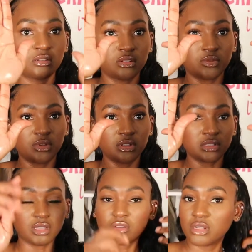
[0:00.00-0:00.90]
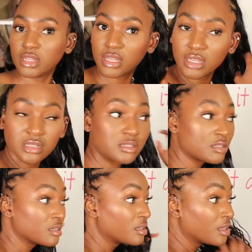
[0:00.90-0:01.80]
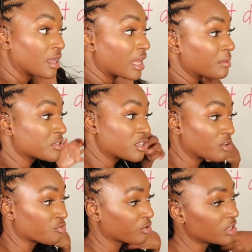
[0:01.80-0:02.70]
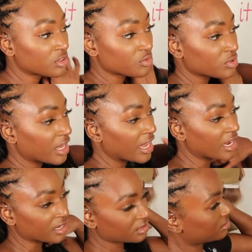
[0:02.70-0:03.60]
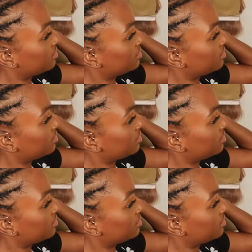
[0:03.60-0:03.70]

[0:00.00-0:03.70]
This is what it looks like on the hands. And I'm just gonna run it through the hair